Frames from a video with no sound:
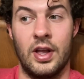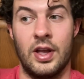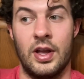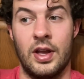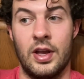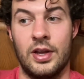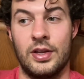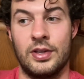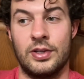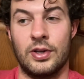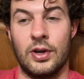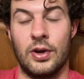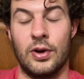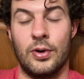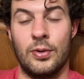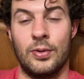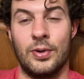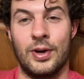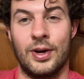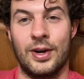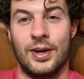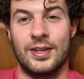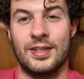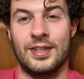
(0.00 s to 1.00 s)
So
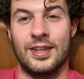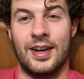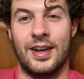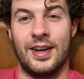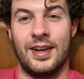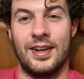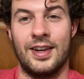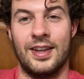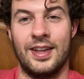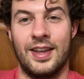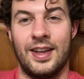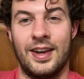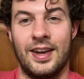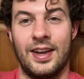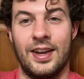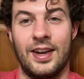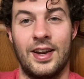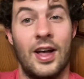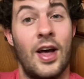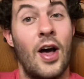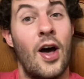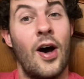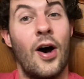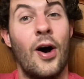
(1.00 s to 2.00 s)
we are excited to hit
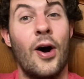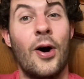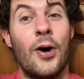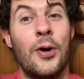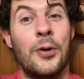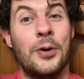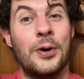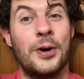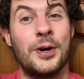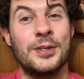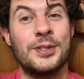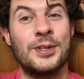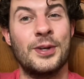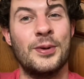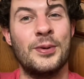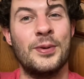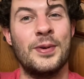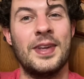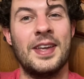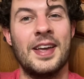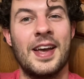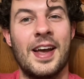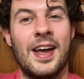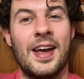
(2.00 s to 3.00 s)
it. Oh, also
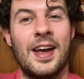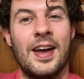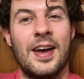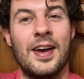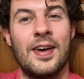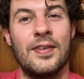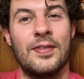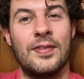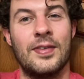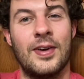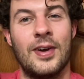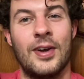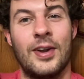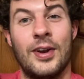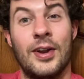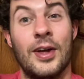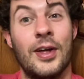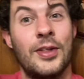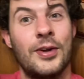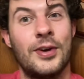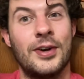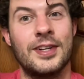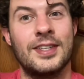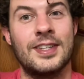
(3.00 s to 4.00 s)
we have
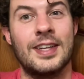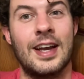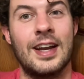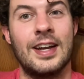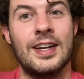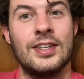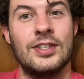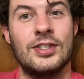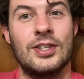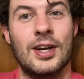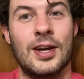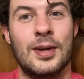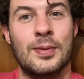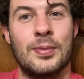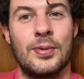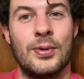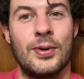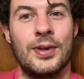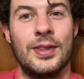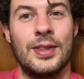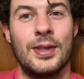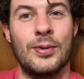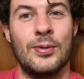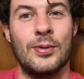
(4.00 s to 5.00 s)
another exciting
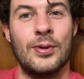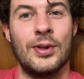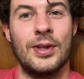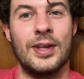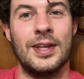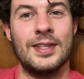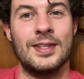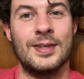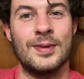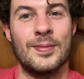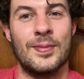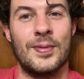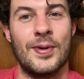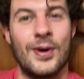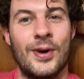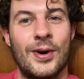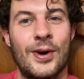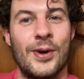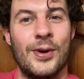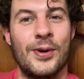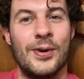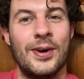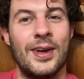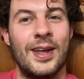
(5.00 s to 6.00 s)
checkpoint that we'll hit
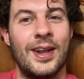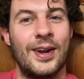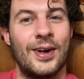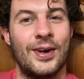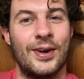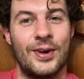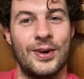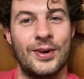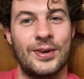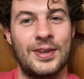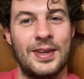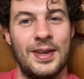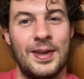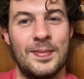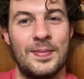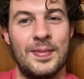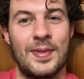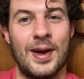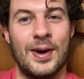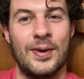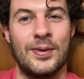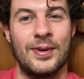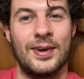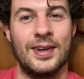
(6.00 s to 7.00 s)
tomorrow, and I'll keep
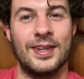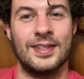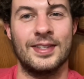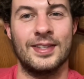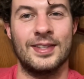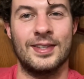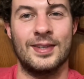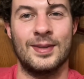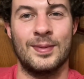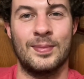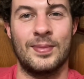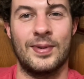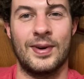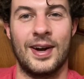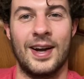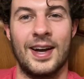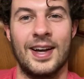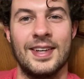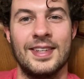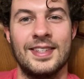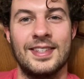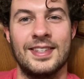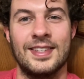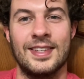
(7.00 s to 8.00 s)
that one as a
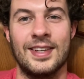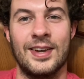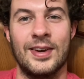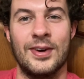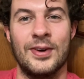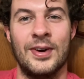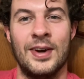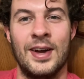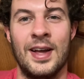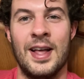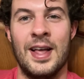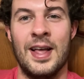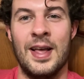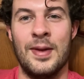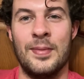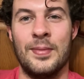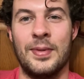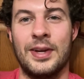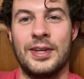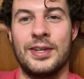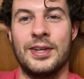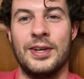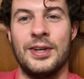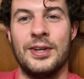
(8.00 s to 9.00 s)
surprise. So
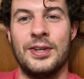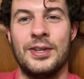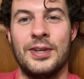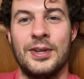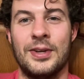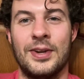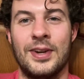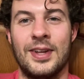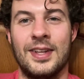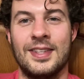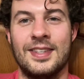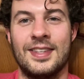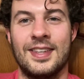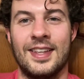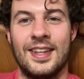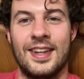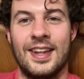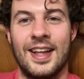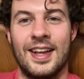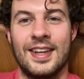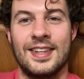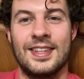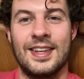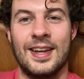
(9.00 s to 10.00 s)
make sure you tune in to the
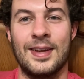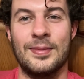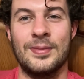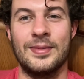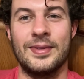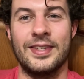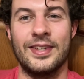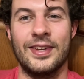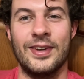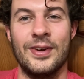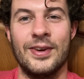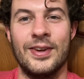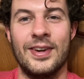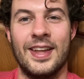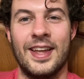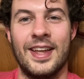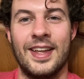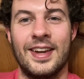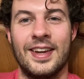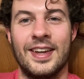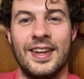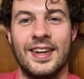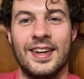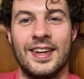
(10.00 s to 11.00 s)
next episode
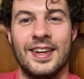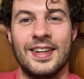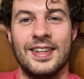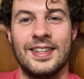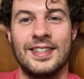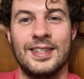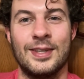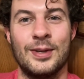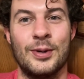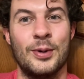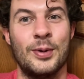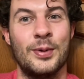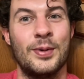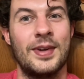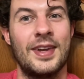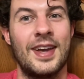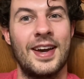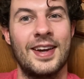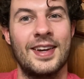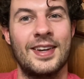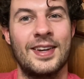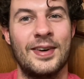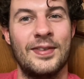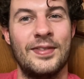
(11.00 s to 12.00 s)
and see what we
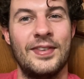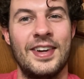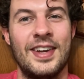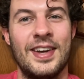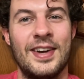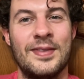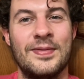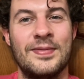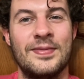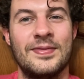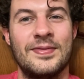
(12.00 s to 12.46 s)
got coming up.